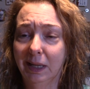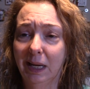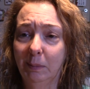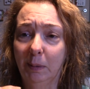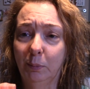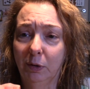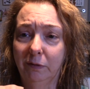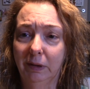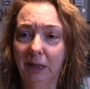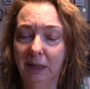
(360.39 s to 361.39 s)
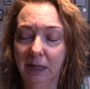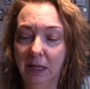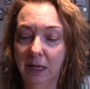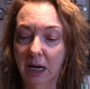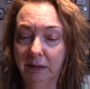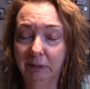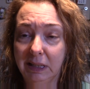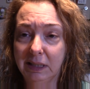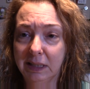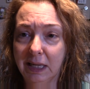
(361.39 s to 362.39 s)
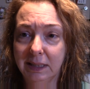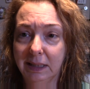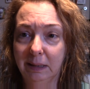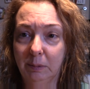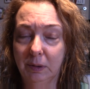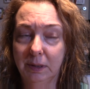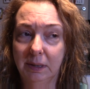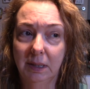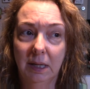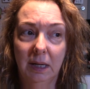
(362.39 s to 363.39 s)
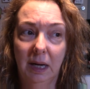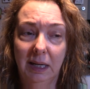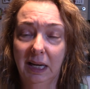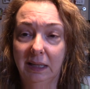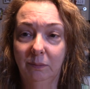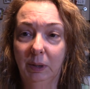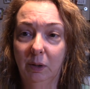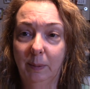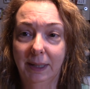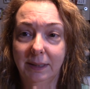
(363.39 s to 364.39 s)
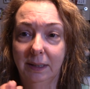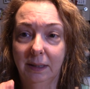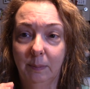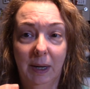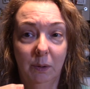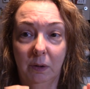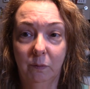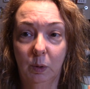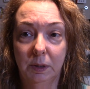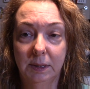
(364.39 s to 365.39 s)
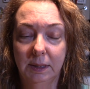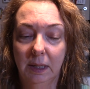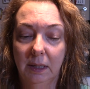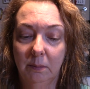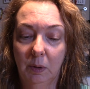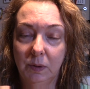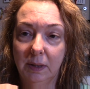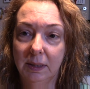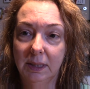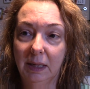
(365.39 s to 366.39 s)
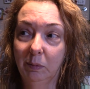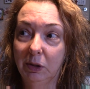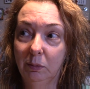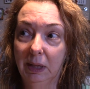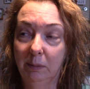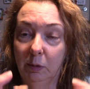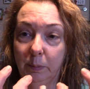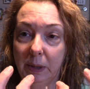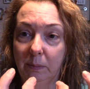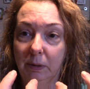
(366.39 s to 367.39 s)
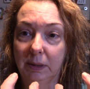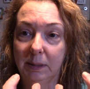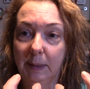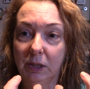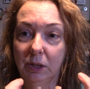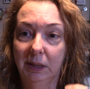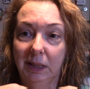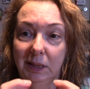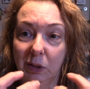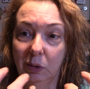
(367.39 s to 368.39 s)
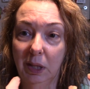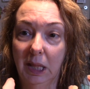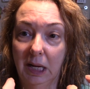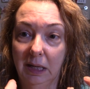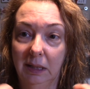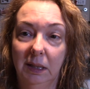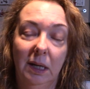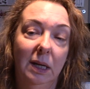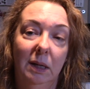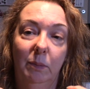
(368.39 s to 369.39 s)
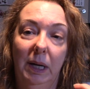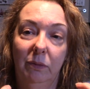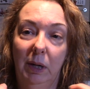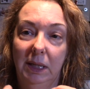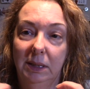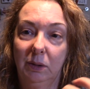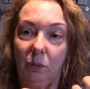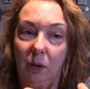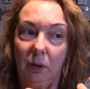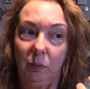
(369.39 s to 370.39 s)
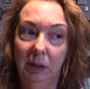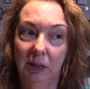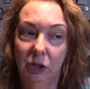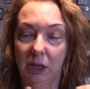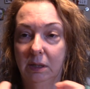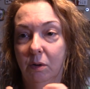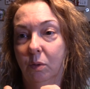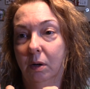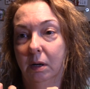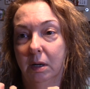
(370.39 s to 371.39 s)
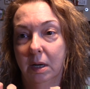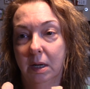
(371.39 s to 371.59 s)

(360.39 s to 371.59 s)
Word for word: It came up briefly. I really detest labels. Again, we go back to the power of words. Most of the time when you label people, especially a certain thing by race or religion or